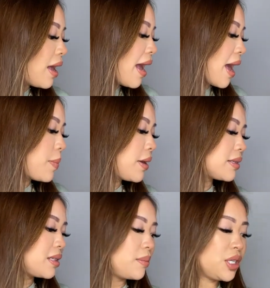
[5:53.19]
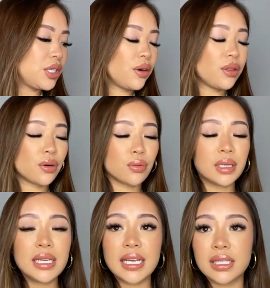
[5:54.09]
and because the material, they're
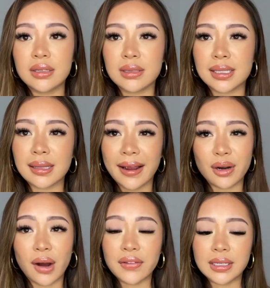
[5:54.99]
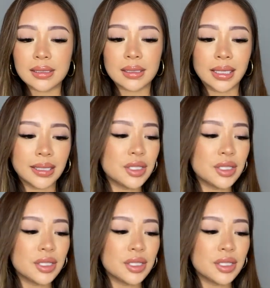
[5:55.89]
really easy to slide off and clean.